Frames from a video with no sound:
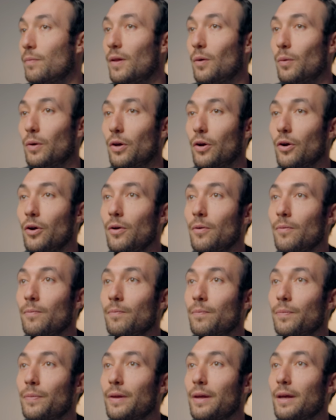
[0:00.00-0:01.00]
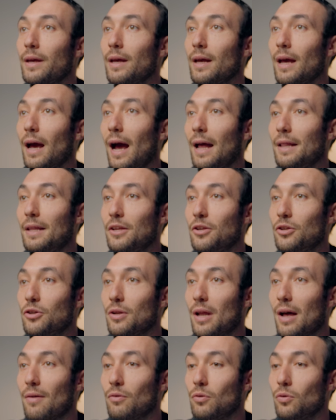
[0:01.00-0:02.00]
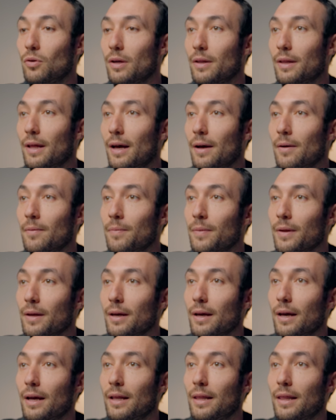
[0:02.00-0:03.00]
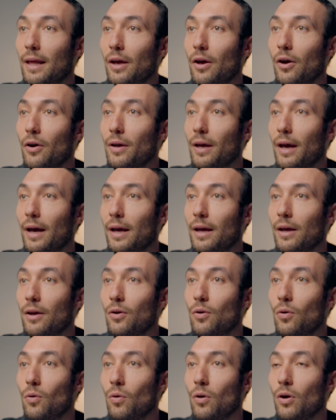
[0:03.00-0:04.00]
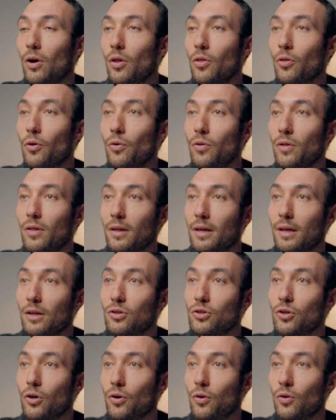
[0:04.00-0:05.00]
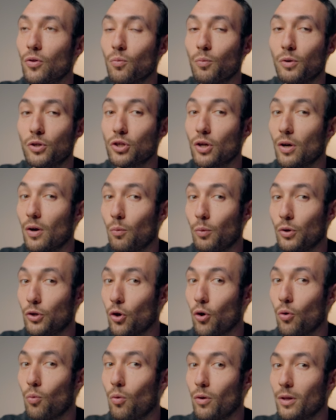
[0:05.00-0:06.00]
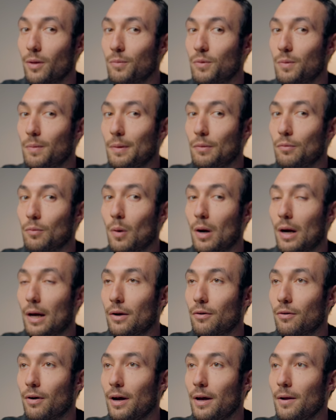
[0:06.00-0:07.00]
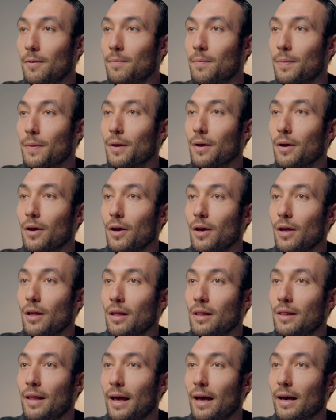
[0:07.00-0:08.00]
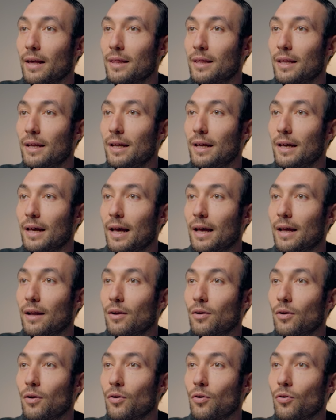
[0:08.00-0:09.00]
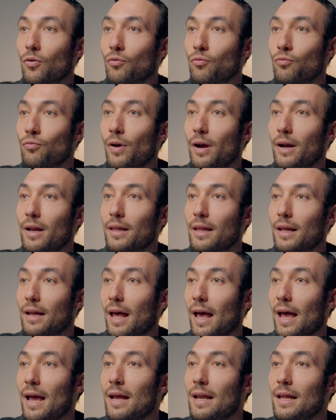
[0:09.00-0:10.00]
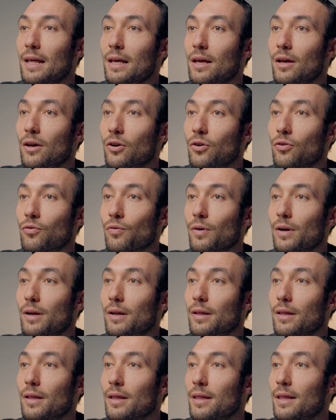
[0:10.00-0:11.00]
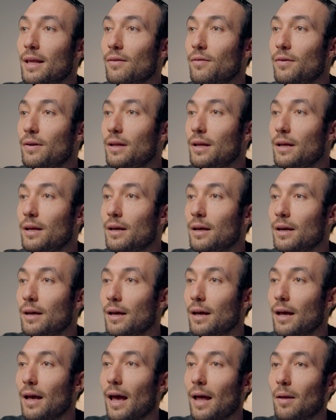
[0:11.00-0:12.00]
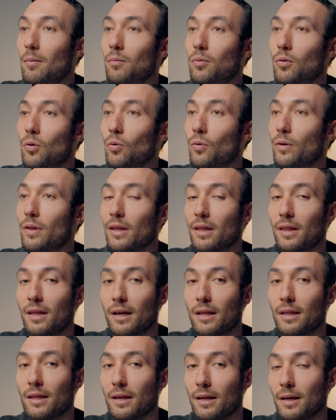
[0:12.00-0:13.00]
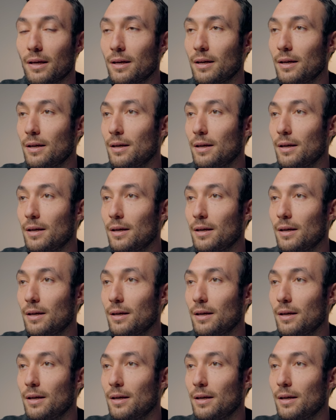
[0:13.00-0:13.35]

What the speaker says: There we go. And then you can have a look at that and say, okay, cool. Those skin tones, which we don't want them to be white, right? They are sitting at, red is at 80, green is at 70, and blue is at 60.